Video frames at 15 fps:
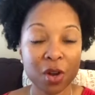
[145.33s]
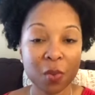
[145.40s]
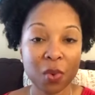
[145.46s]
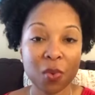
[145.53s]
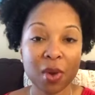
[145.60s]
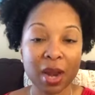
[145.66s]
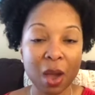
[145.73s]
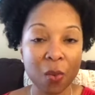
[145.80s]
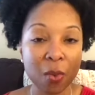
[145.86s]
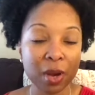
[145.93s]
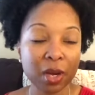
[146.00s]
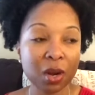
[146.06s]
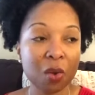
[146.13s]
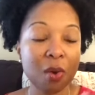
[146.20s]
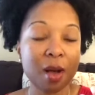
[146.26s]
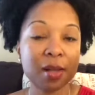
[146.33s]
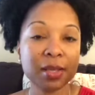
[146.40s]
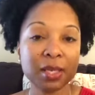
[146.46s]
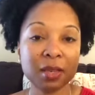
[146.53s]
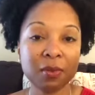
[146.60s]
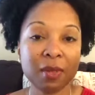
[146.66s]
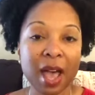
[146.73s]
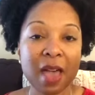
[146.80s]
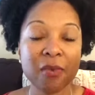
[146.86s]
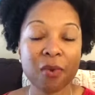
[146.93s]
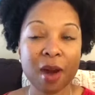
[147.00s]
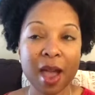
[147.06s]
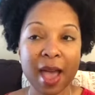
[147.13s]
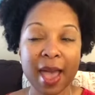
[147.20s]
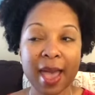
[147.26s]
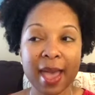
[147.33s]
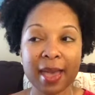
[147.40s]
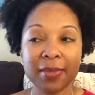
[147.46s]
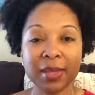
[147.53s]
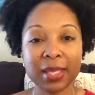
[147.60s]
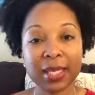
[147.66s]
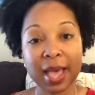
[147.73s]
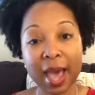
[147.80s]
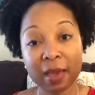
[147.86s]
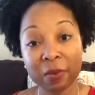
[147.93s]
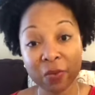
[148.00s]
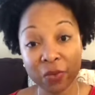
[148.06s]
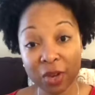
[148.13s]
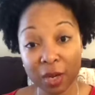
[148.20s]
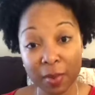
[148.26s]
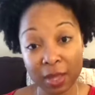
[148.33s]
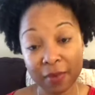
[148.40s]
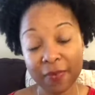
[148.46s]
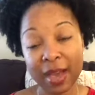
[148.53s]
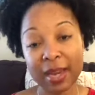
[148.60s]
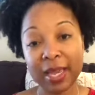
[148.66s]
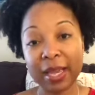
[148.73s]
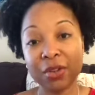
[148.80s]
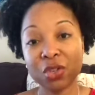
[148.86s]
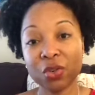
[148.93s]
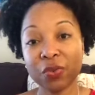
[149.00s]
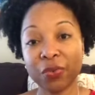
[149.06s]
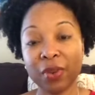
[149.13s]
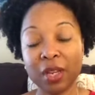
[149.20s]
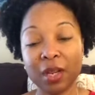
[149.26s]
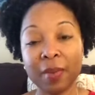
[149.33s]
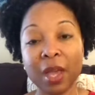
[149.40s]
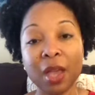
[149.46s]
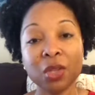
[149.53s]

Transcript: Number one, I wanted a quality of life where I had the time freedom and the financial freedom